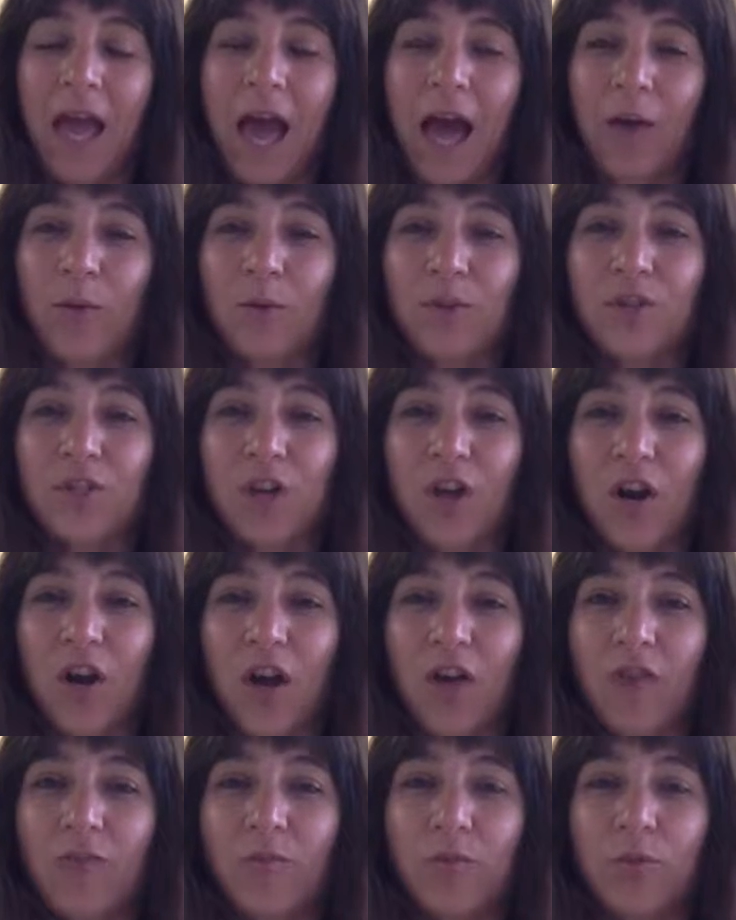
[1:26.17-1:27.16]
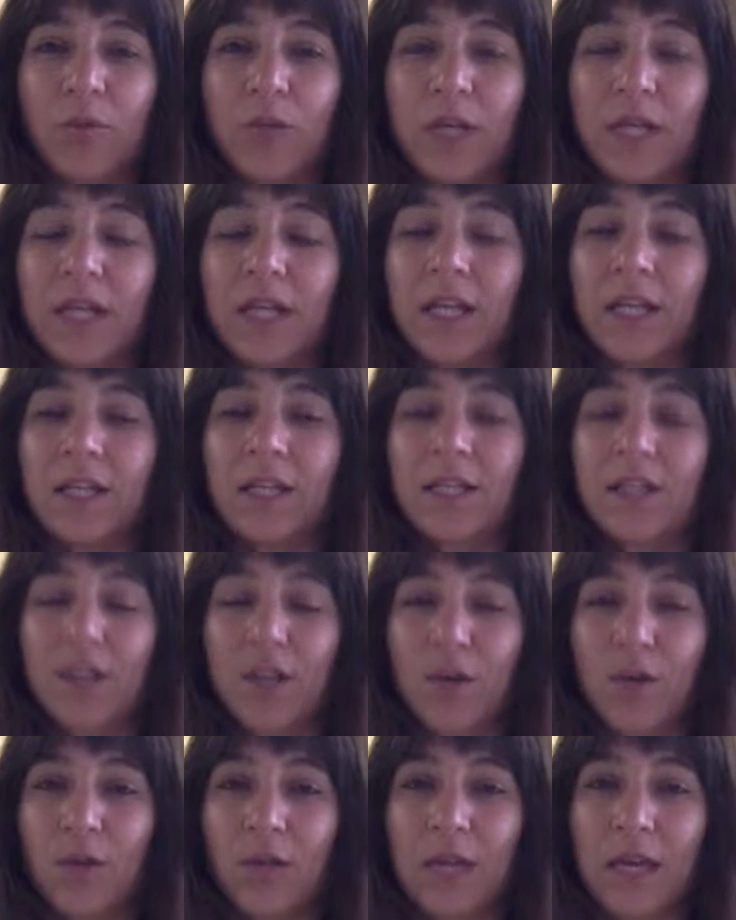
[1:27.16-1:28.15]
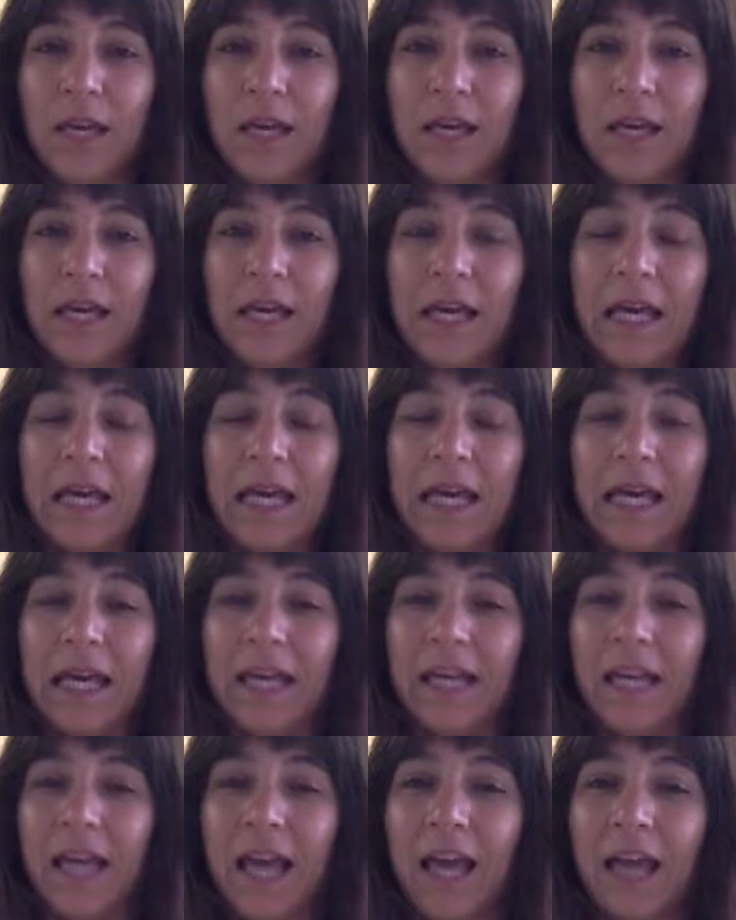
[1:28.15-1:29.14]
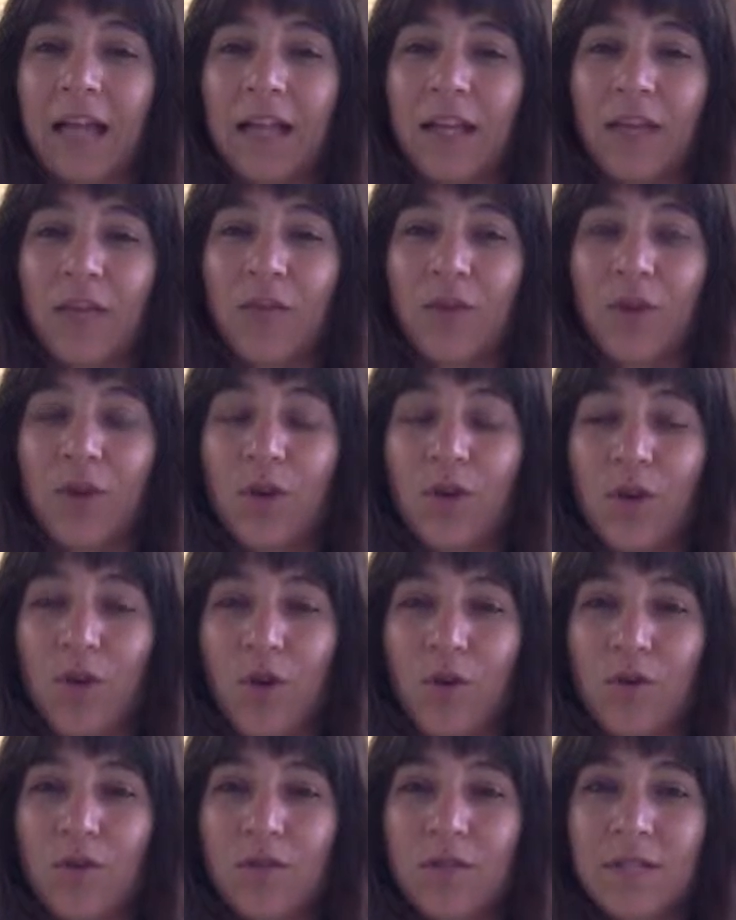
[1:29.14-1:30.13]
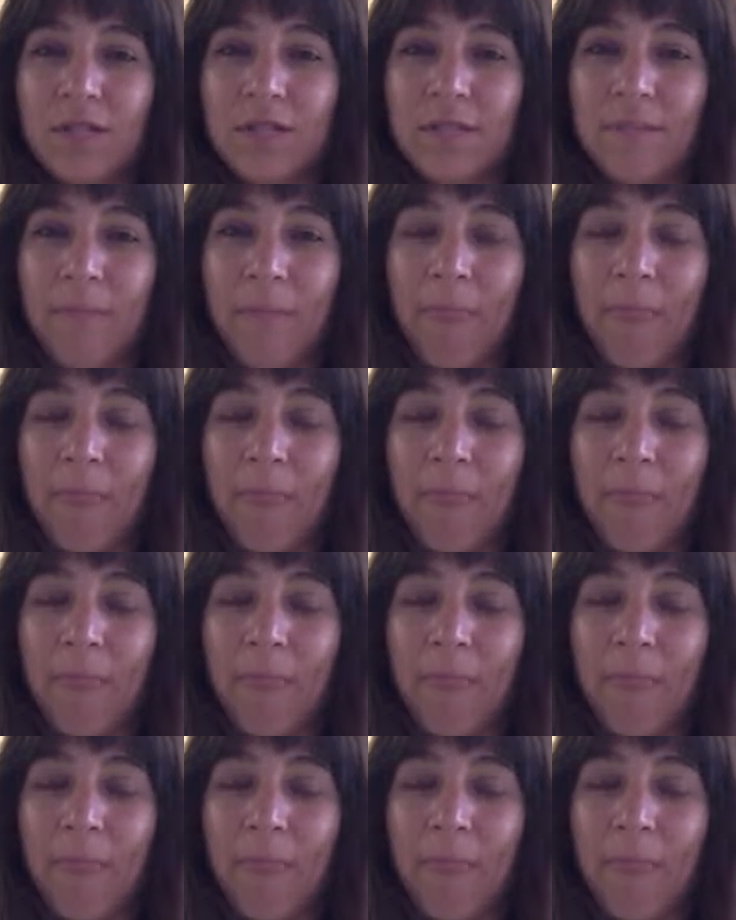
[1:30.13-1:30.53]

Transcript: And we'll start off breathing slowly, inhaling through your nose